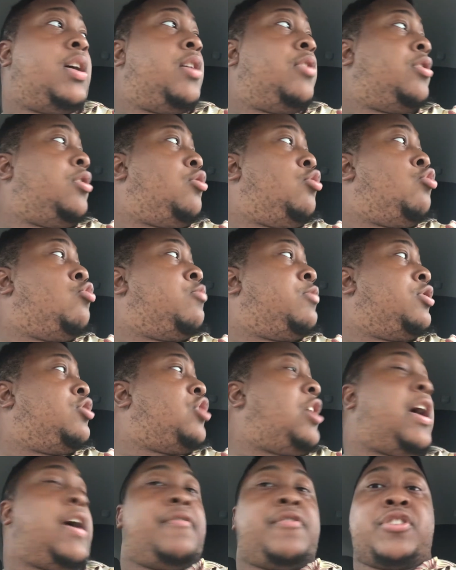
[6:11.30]
The Uber
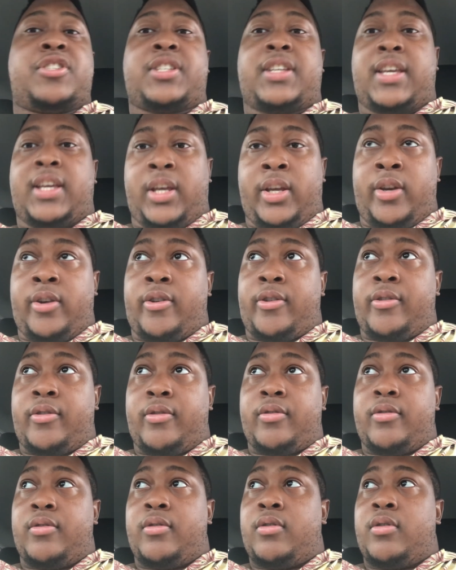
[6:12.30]
drivers here,
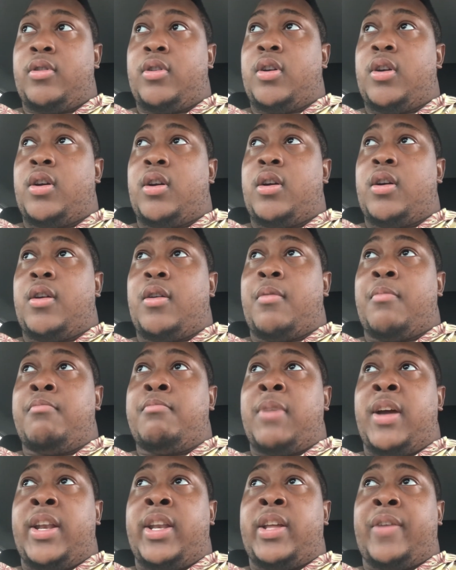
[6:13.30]

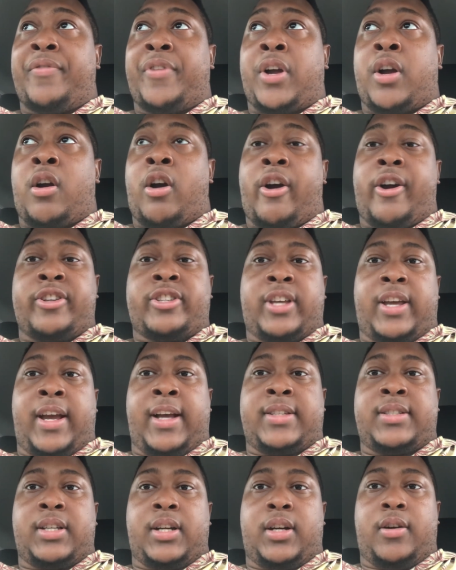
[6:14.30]
many of the cars are
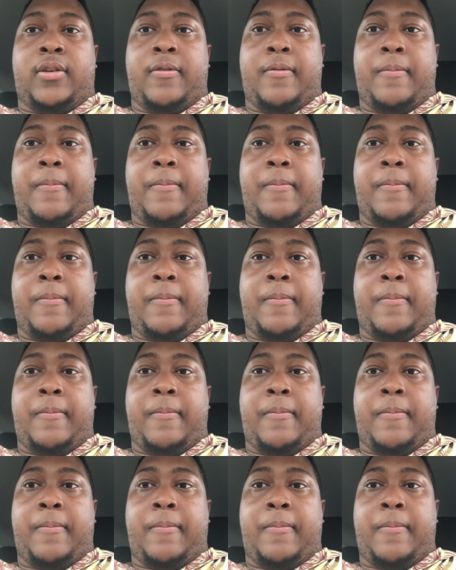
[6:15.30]
XL.